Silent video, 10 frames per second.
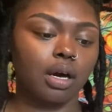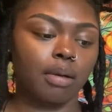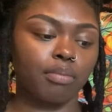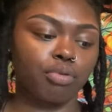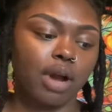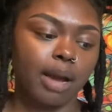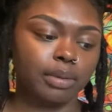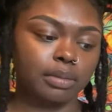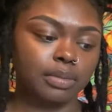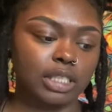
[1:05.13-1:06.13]

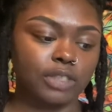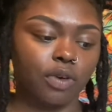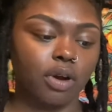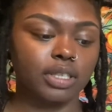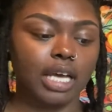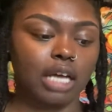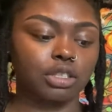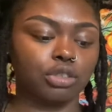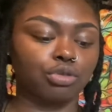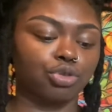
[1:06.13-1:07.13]
problems as far as how to
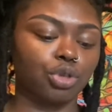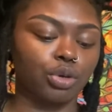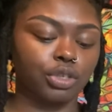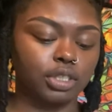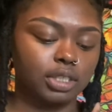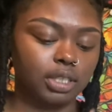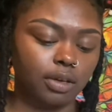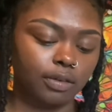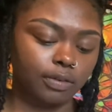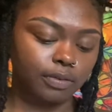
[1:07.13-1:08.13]
control
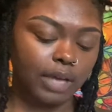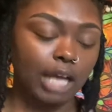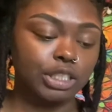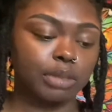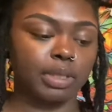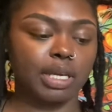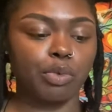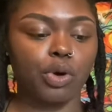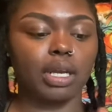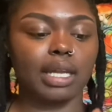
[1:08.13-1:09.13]
yourself, how to be in
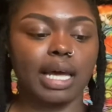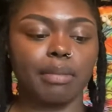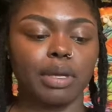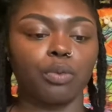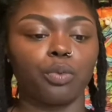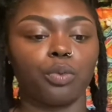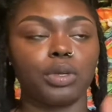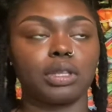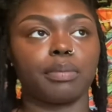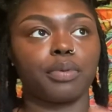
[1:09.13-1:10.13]
more alignment
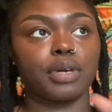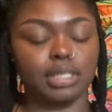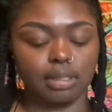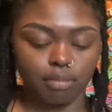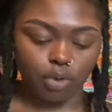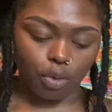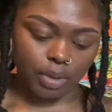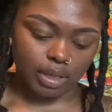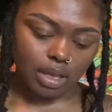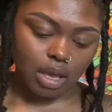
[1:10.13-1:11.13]
with the present
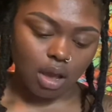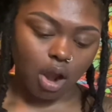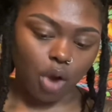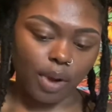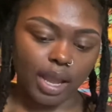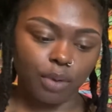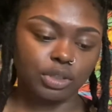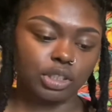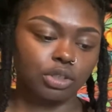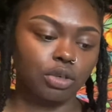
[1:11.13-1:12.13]
moment, all right, which
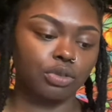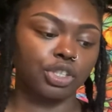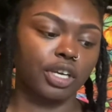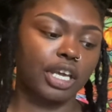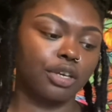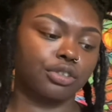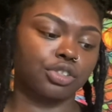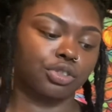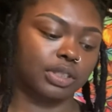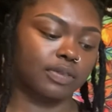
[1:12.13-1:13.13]
shows your inner
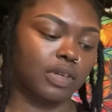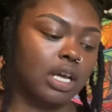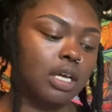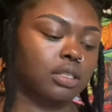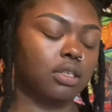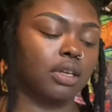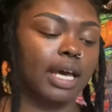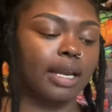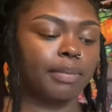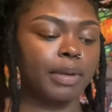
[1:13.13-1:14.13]
strength. So a
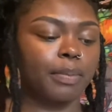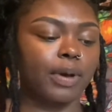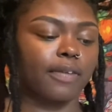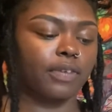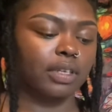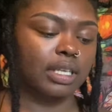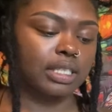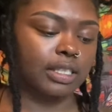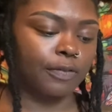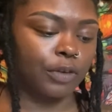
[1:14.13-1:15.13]
lot of people, I feel as if,